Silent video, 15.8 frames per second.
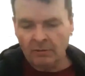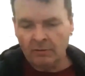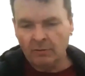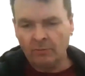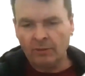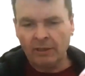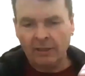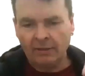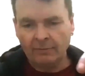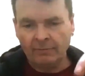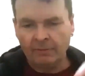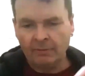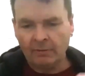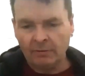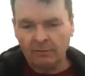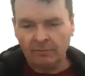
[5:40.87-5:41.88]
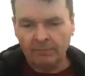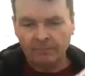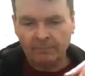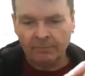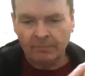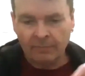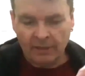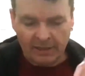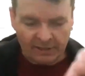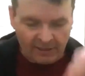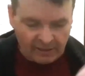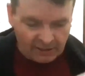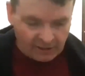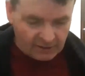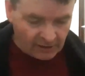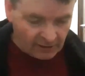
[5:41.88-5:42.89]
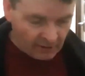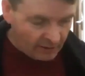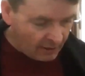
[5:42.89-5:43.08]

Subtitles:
Okay, that's nice.